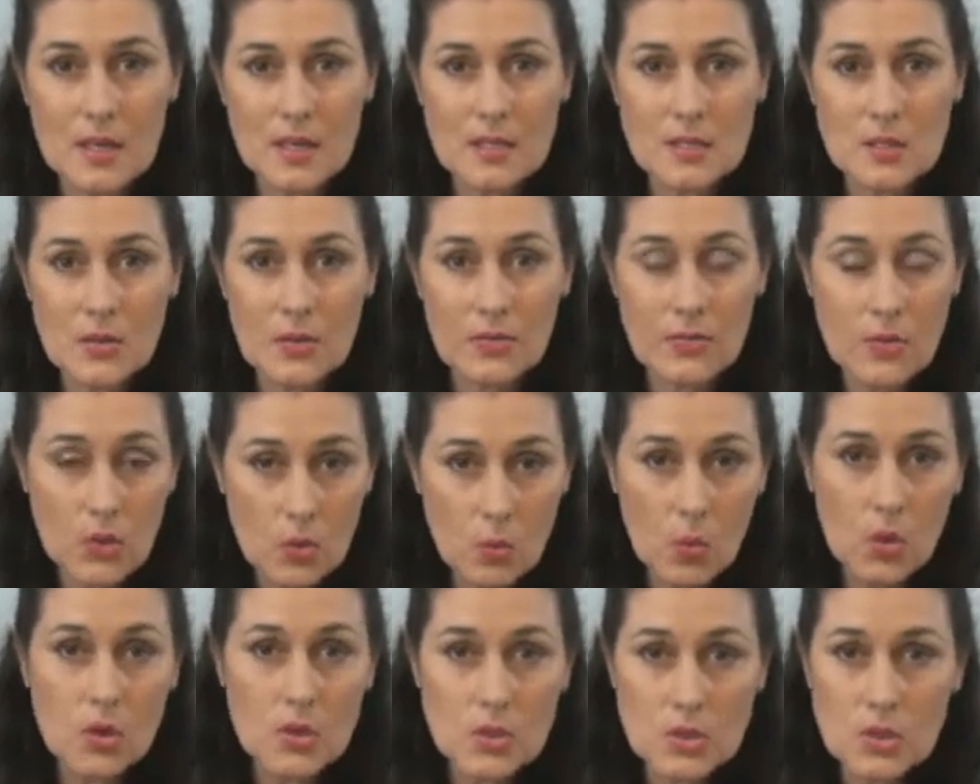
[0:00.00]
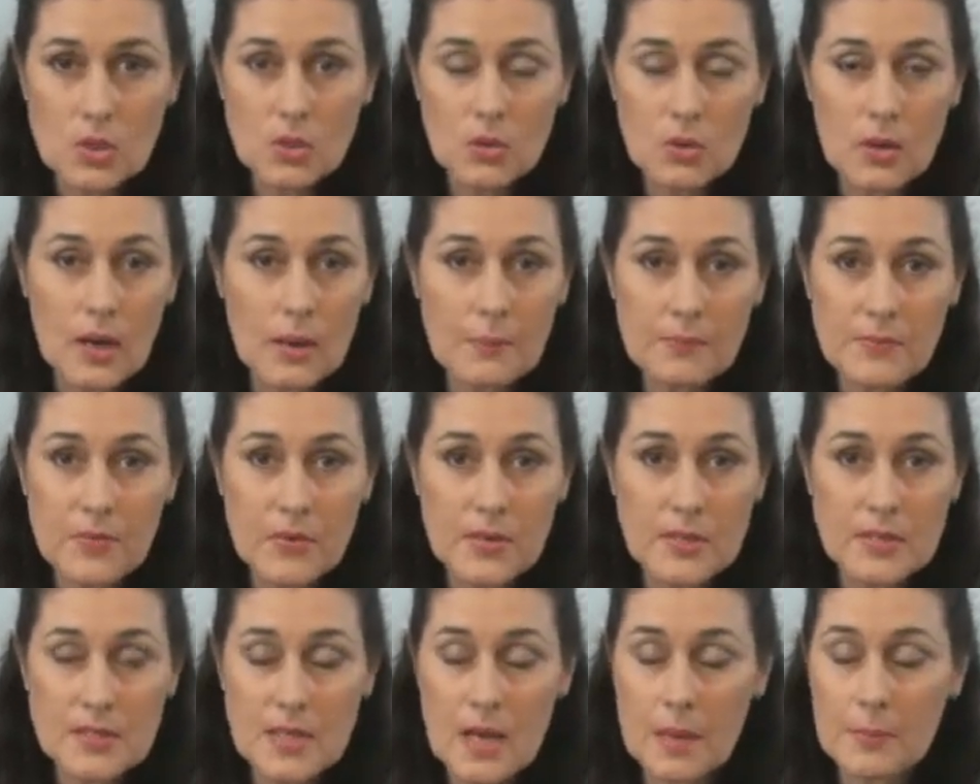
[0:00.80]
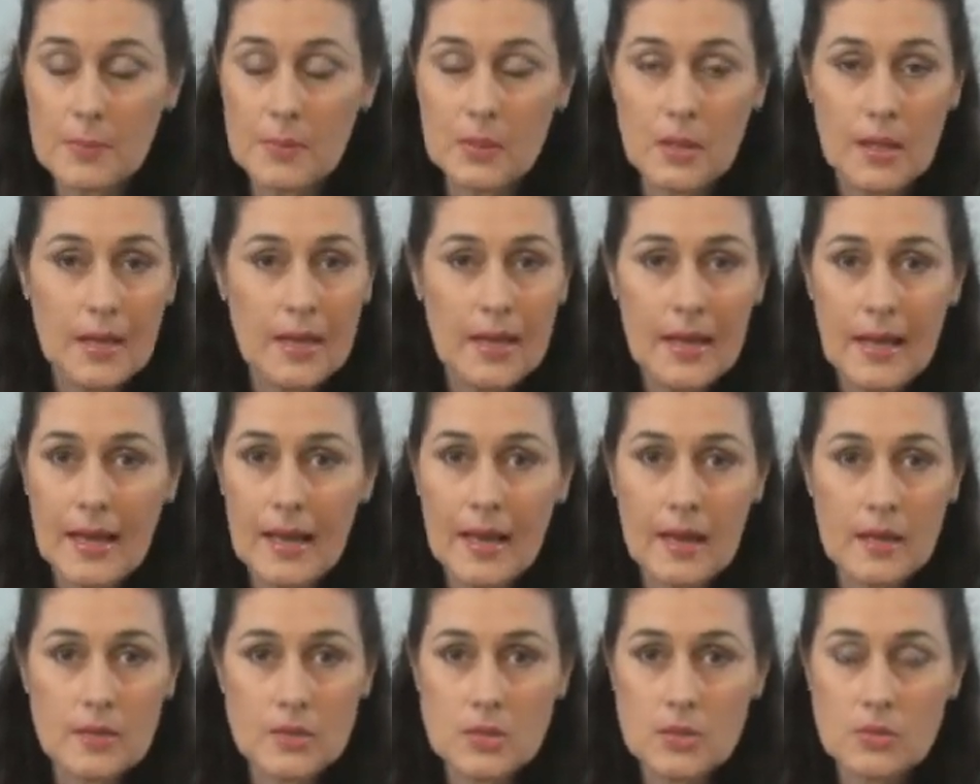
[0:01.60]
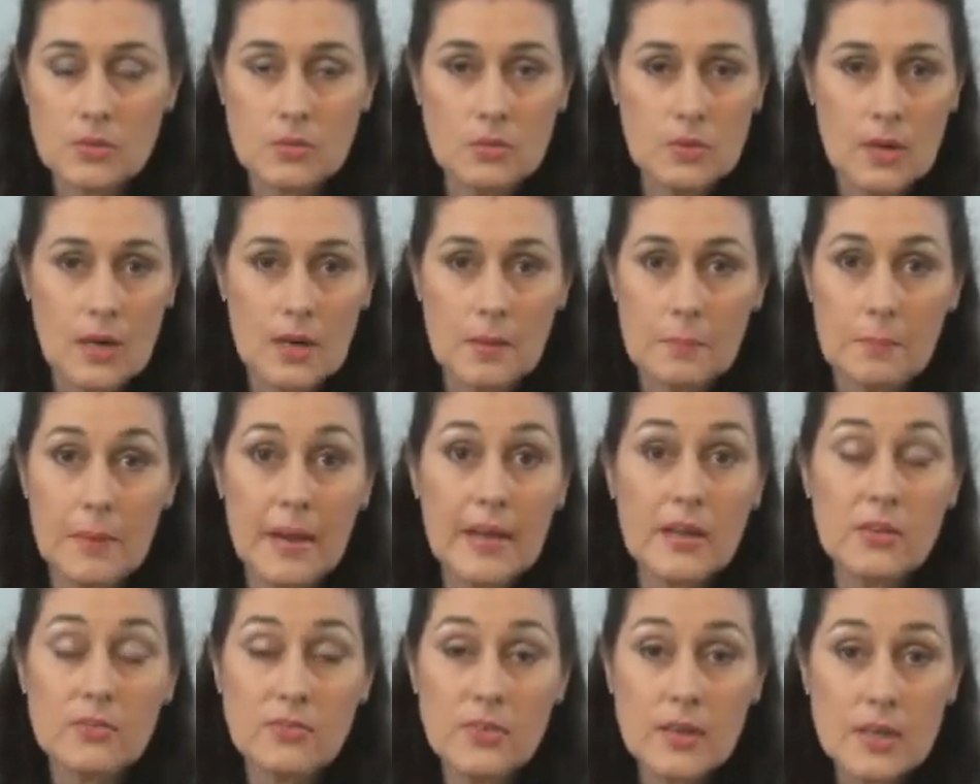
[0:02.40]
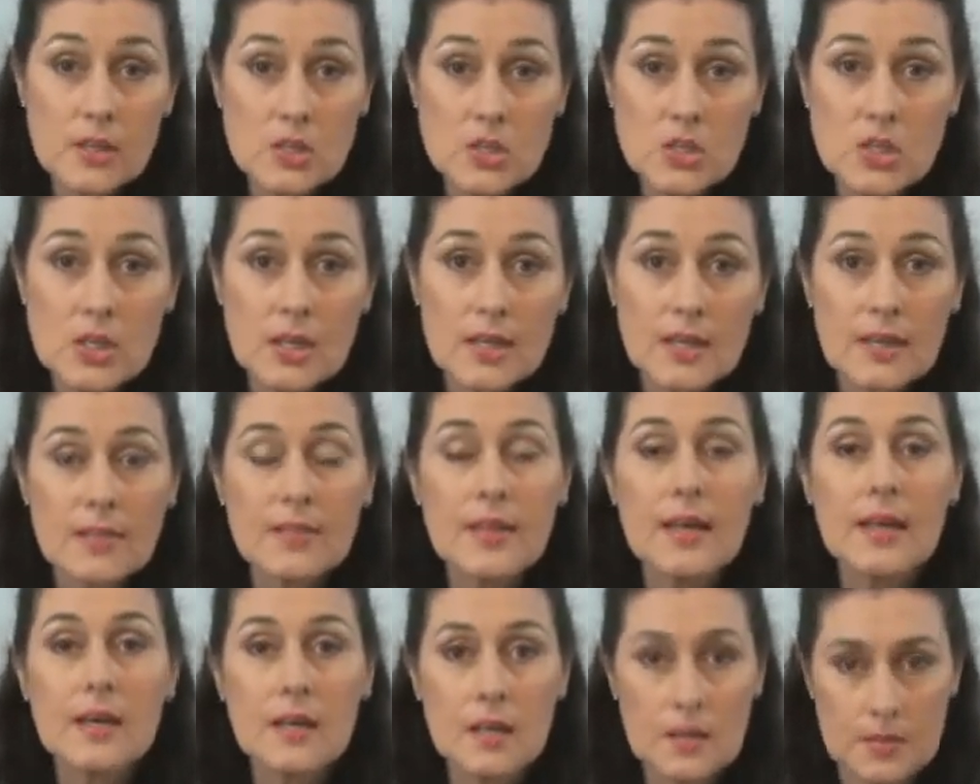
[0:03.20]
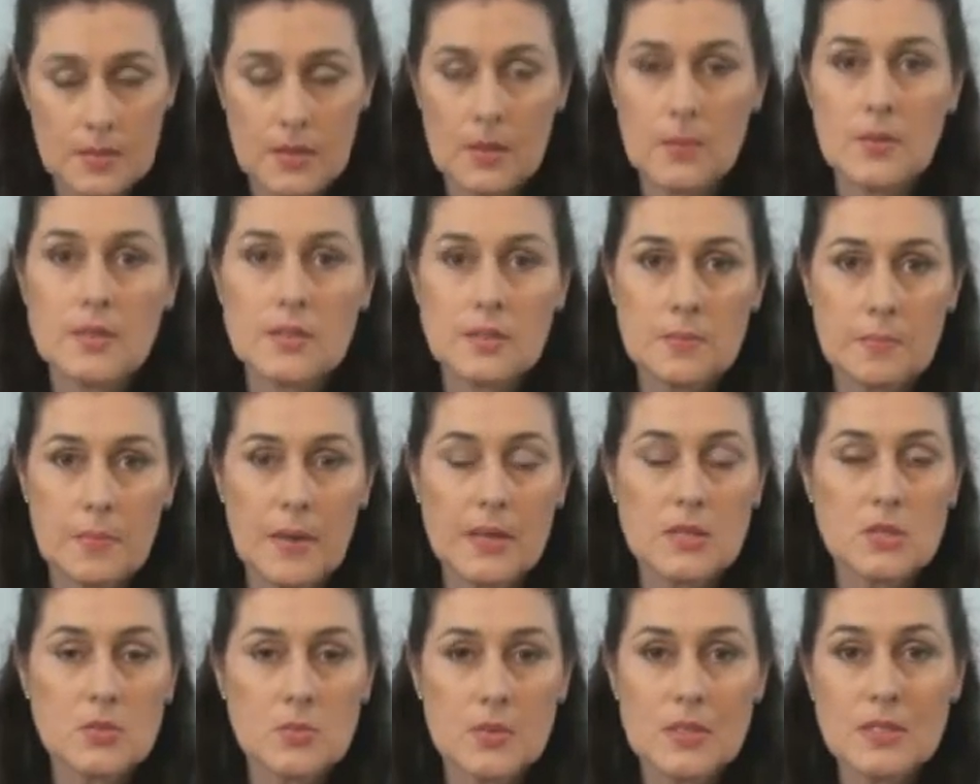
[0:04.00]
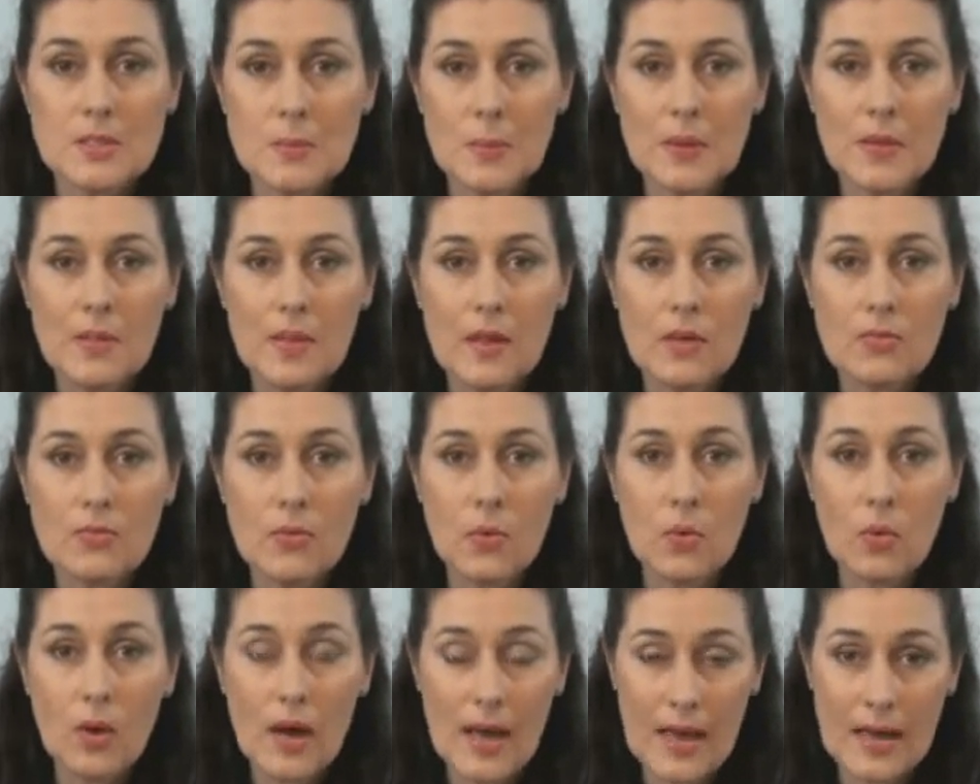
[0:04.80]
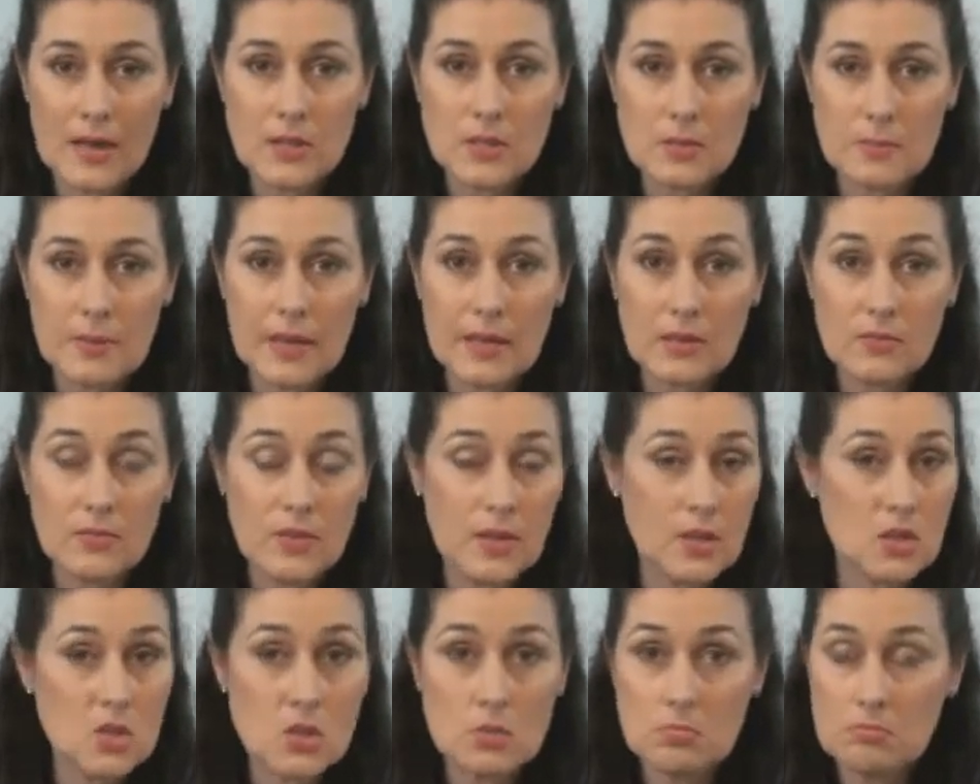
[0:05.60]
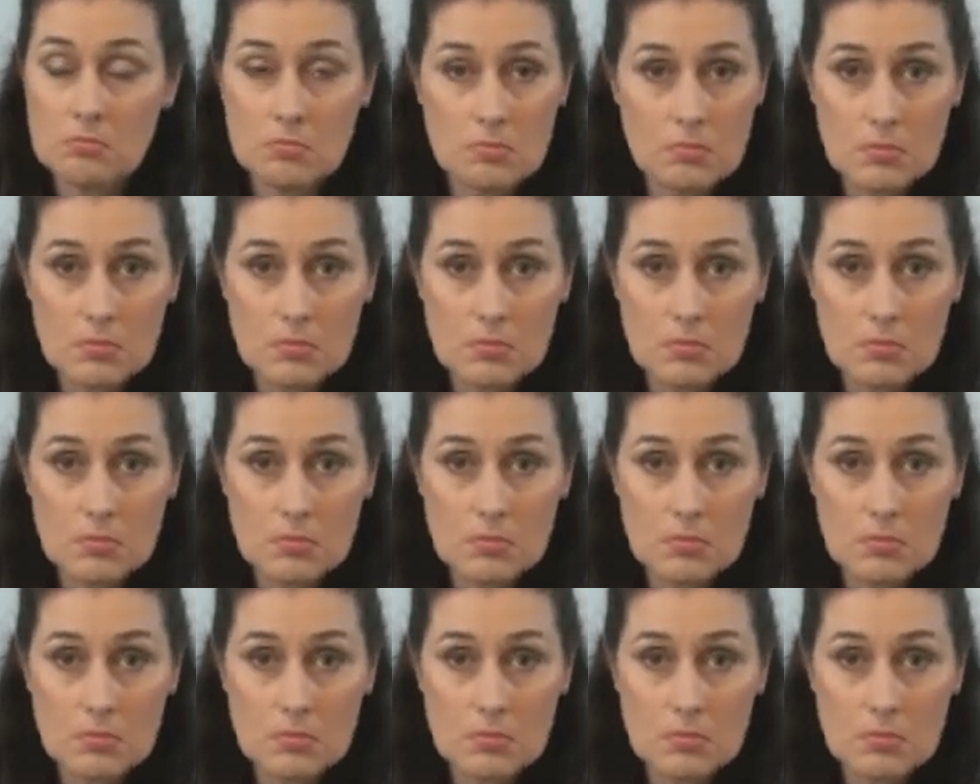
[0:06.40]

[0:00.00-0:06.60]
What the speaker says: So if you wanted to look up, for example, how to bake fish, then there is a base recipe there for how to bake fish.